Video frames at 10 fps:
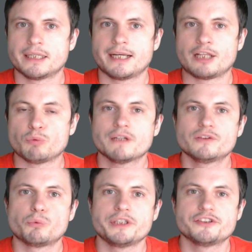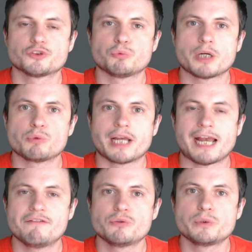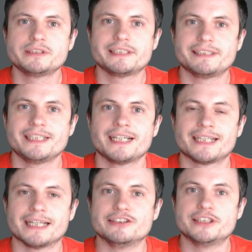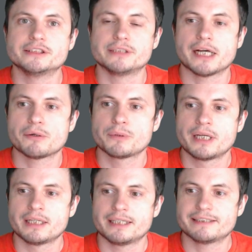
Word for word: And one of the reasons why we haven't really seen it until now is